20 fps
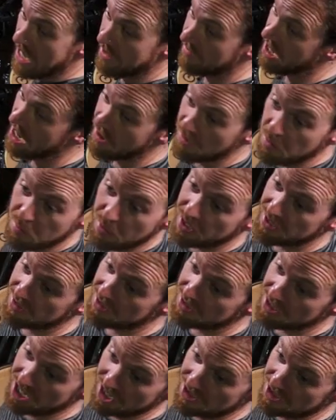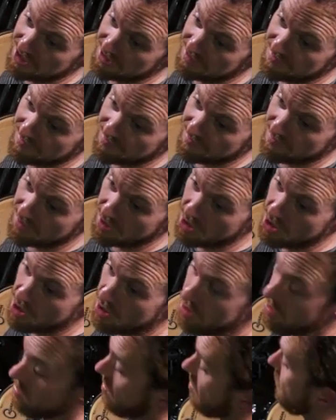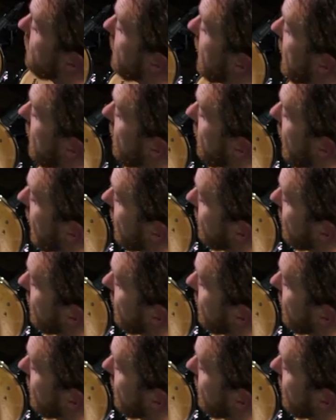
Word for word: have everybody's attention. Mm -hmm. You can play at a